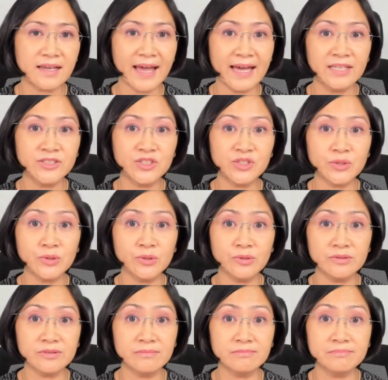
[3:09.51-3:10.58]
had
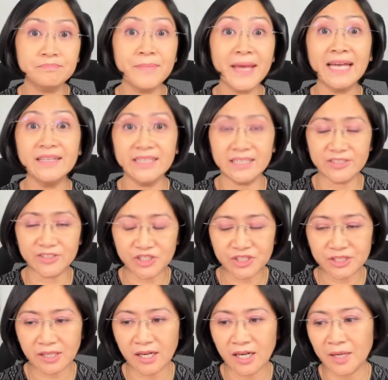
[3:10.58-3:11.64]
to manage
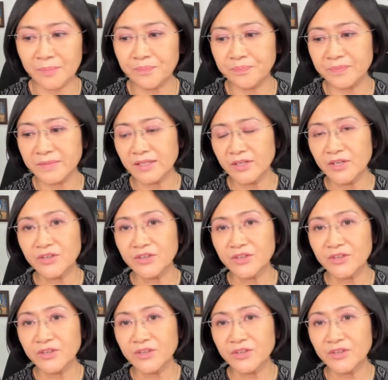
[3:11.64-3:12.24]
um,